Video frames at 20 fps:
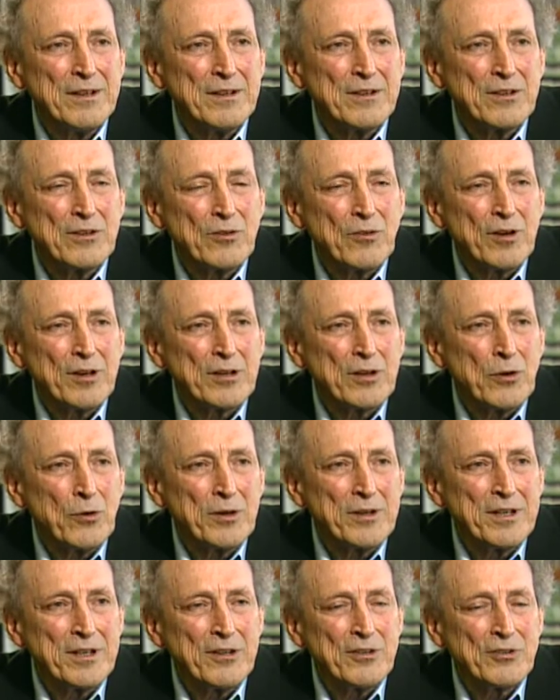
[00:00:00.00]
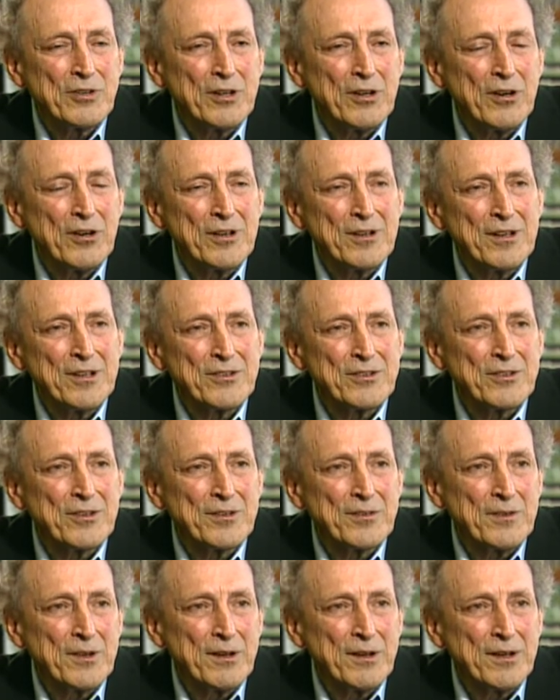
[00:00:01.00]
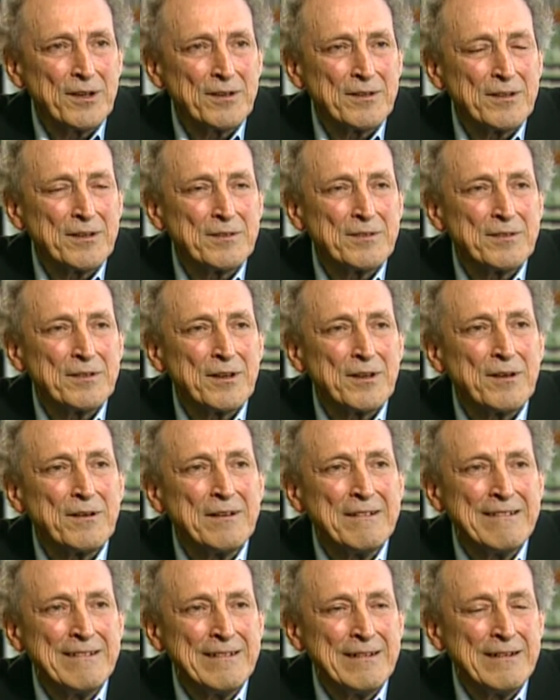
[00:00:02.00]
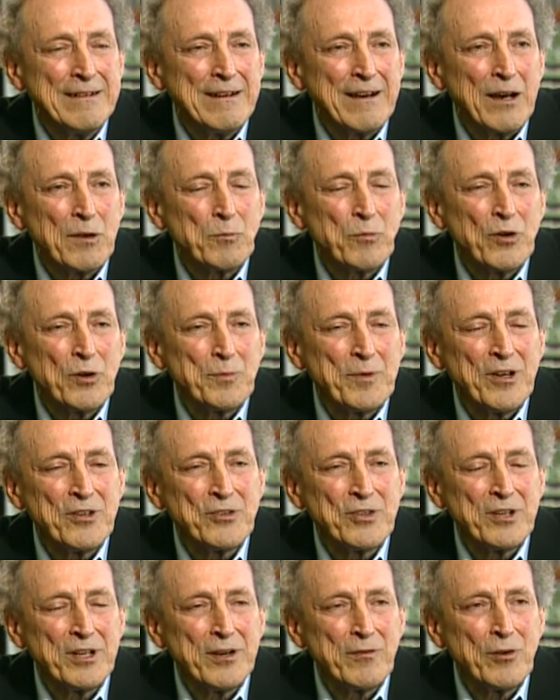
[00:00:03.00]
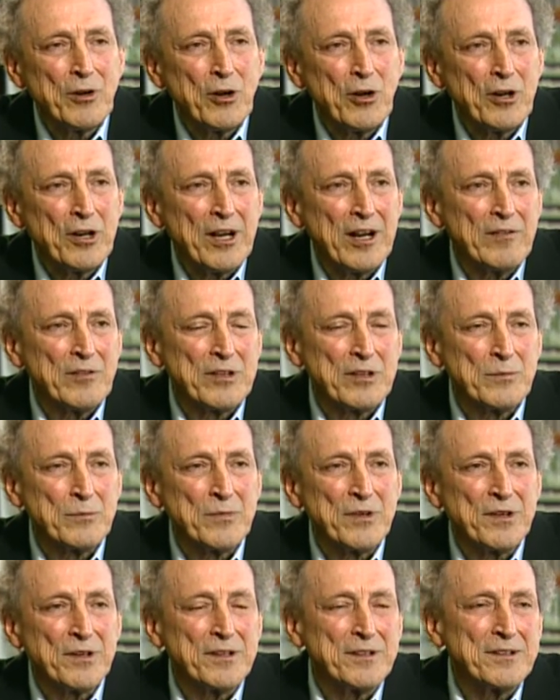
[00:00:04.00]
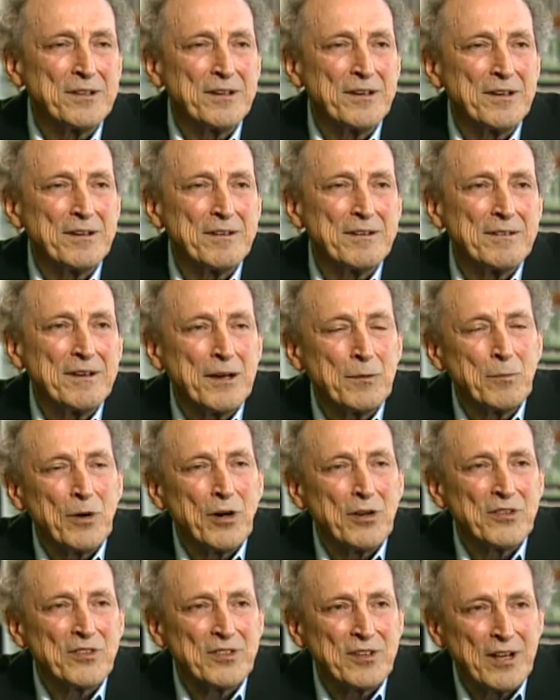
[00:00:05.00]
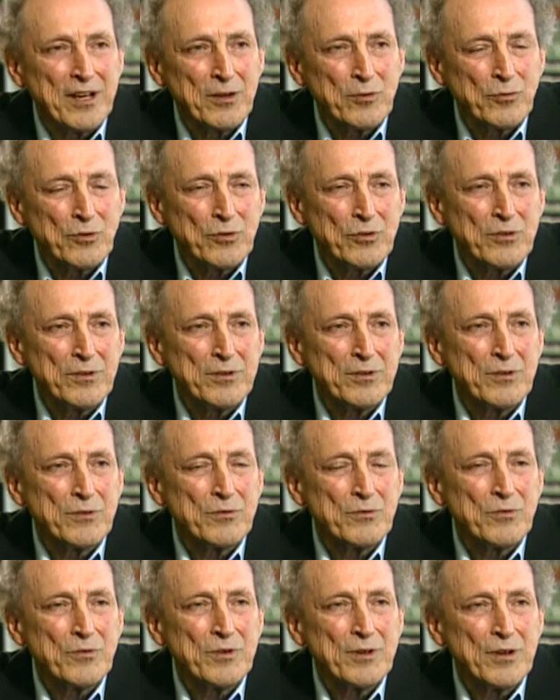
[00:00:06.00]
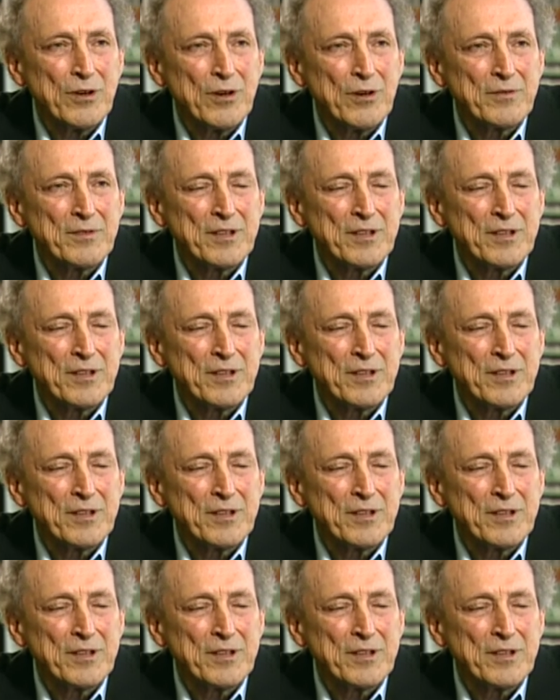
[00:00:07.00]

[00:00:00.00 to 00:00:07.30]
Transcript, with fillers: You want to go into engineering, that's a good thing. And uh, I pretty much had never heard of it, but uh, I bought a slide rule and went off to